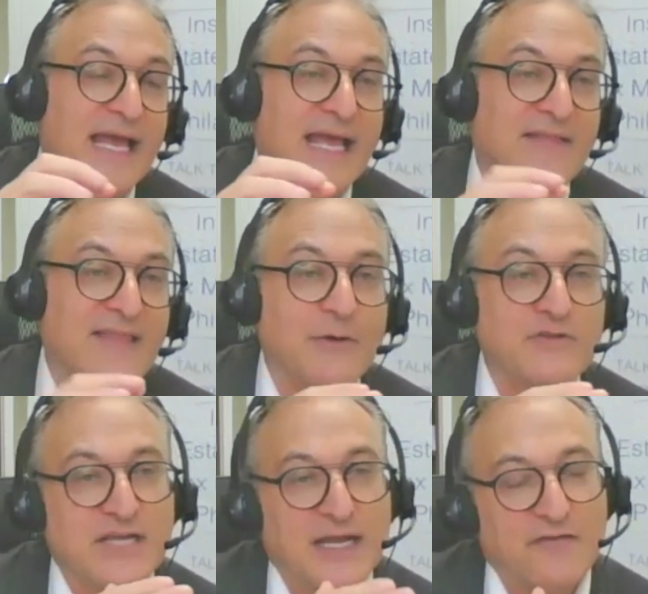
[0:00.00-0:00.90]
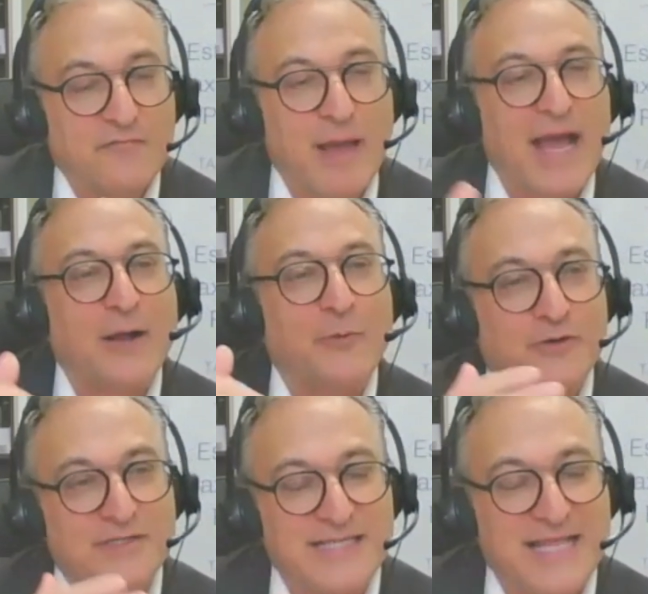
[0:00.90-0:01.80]
And now it's kind of
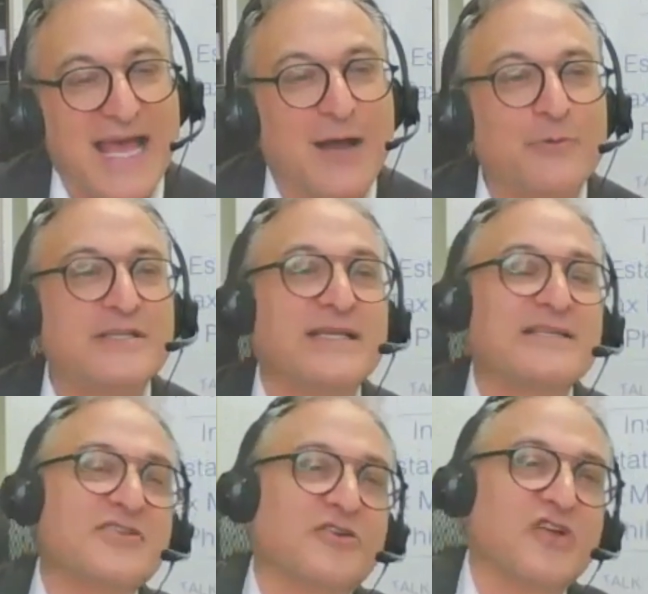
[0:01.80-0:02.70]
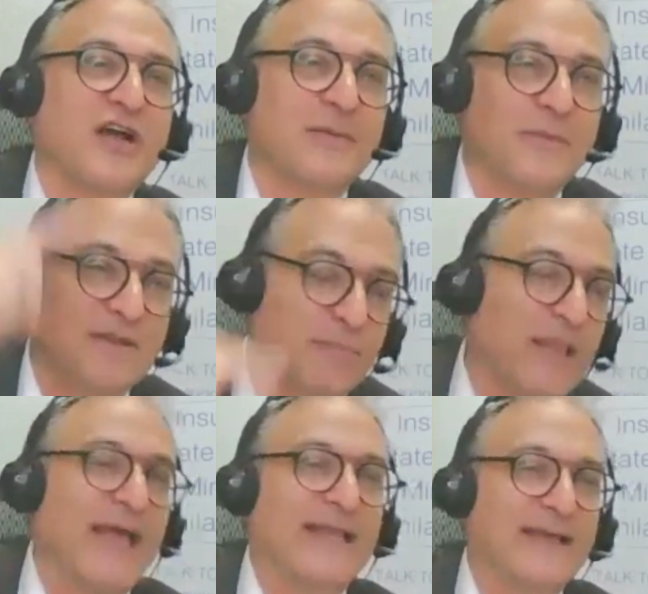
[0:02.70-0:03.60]
backwards. Now we can start talking about the
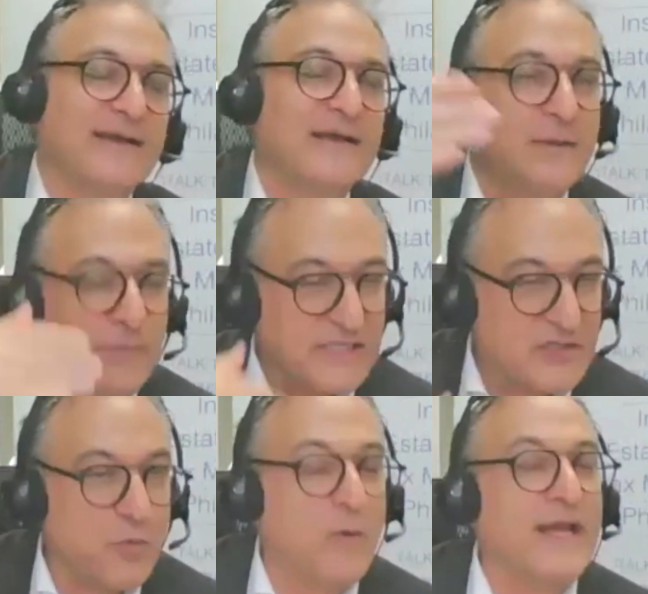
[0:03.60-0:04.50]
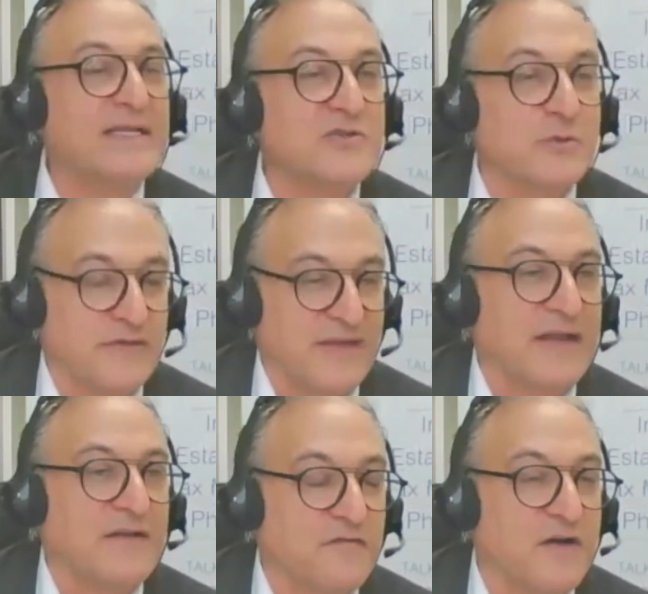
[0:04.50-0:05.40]
planning, but it's the way to sort of
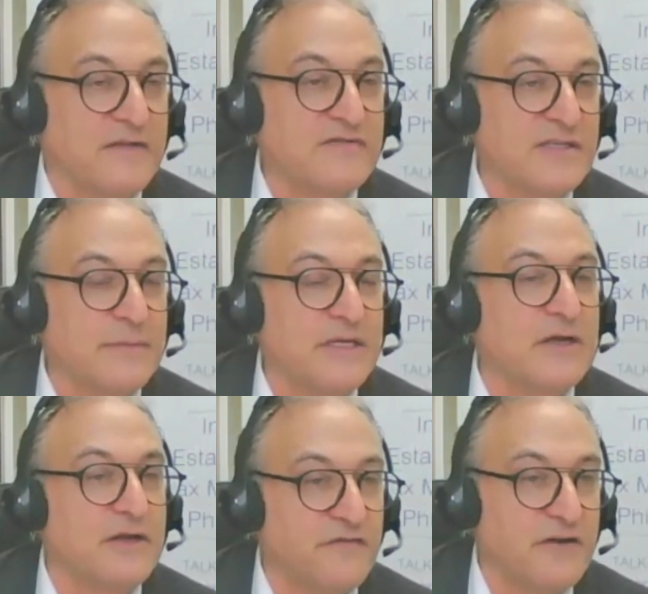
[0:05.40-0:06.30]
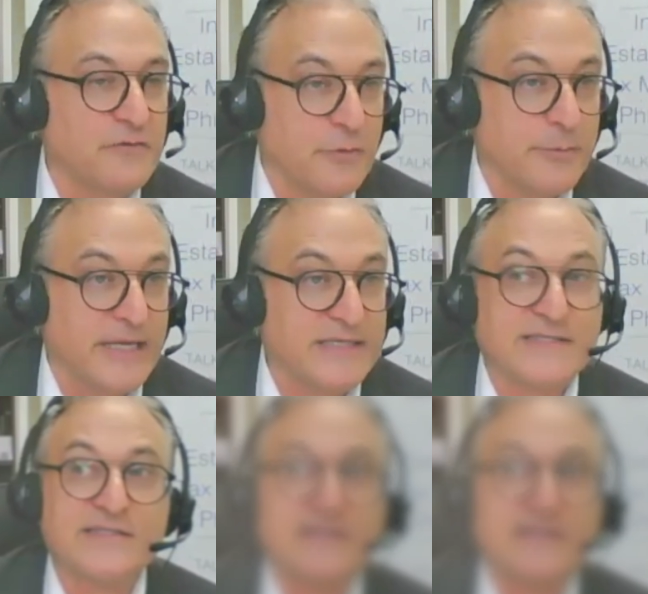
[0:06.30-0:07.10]
get in front of somebody on a favorable basis.